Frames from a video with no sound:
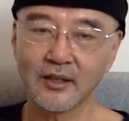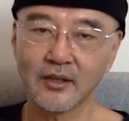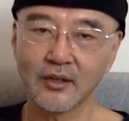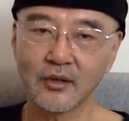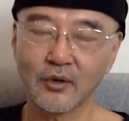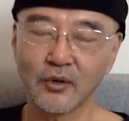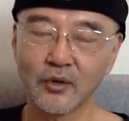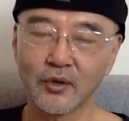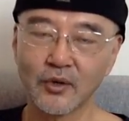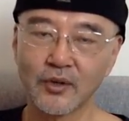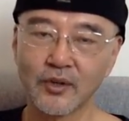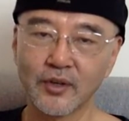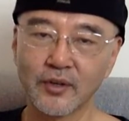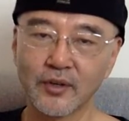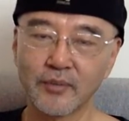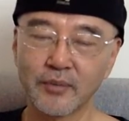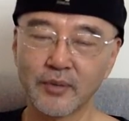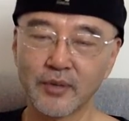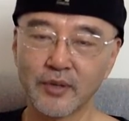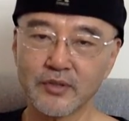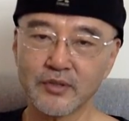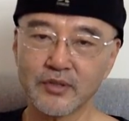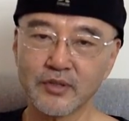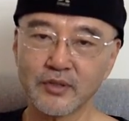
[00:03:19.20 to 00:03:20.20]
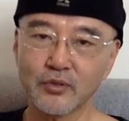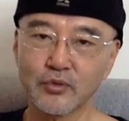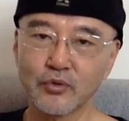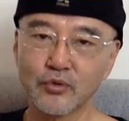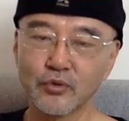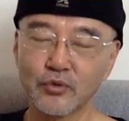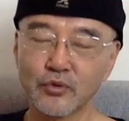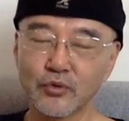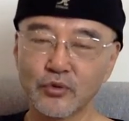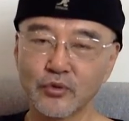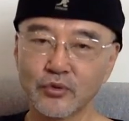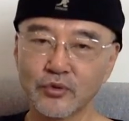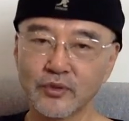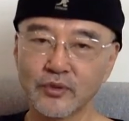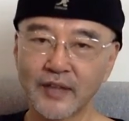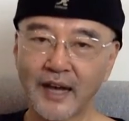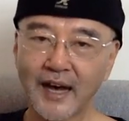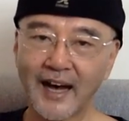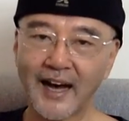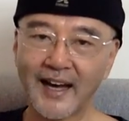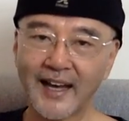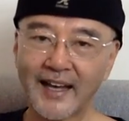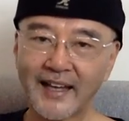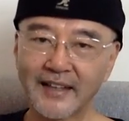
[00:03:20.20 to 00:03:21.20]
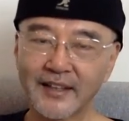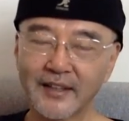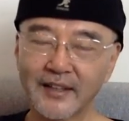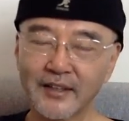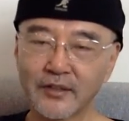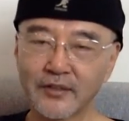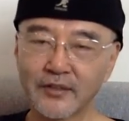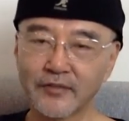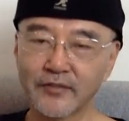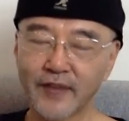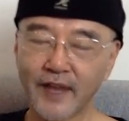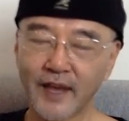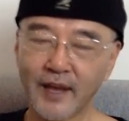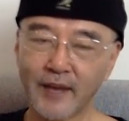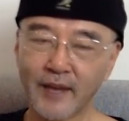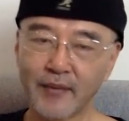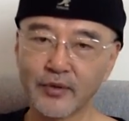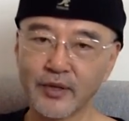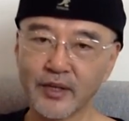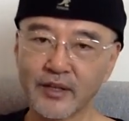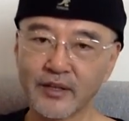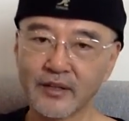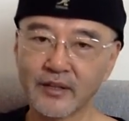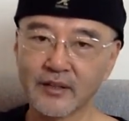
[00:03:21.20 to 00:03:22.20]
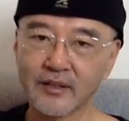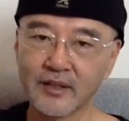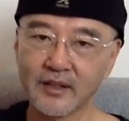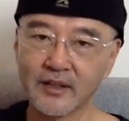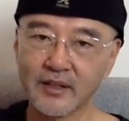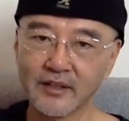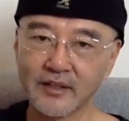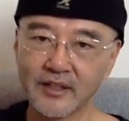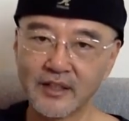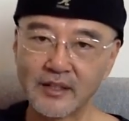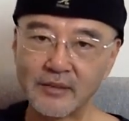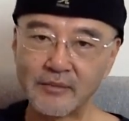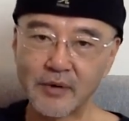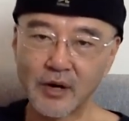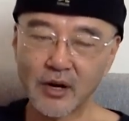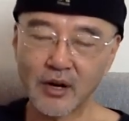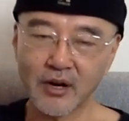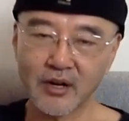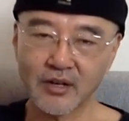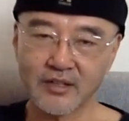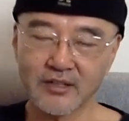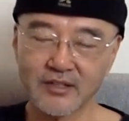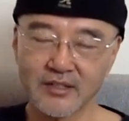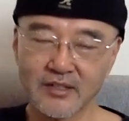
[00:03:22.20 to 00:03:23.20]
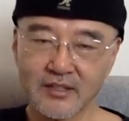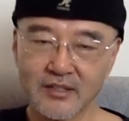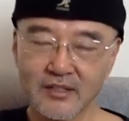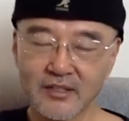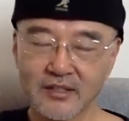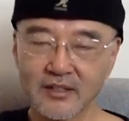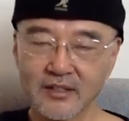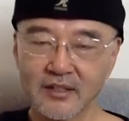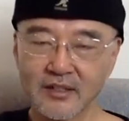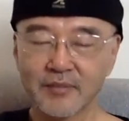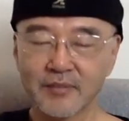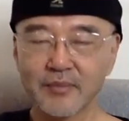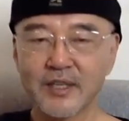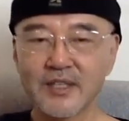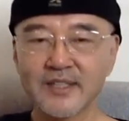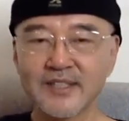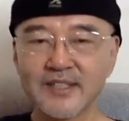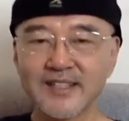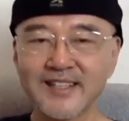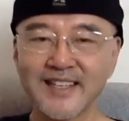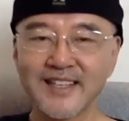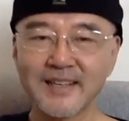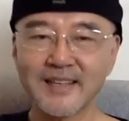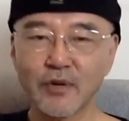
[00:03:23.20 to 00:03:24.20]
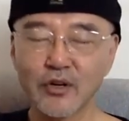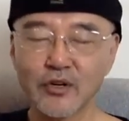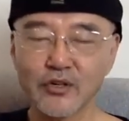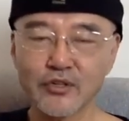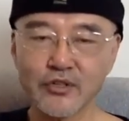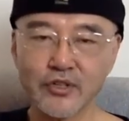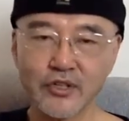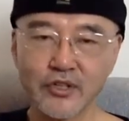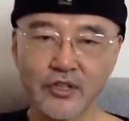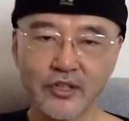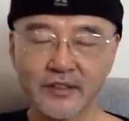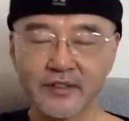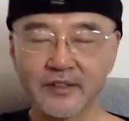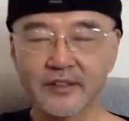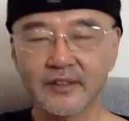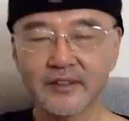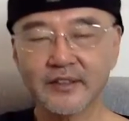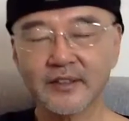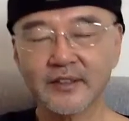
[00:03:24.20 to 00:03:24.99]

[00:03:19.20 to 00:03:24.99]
or the person who dyeing the fabric, immerse. It means immersion.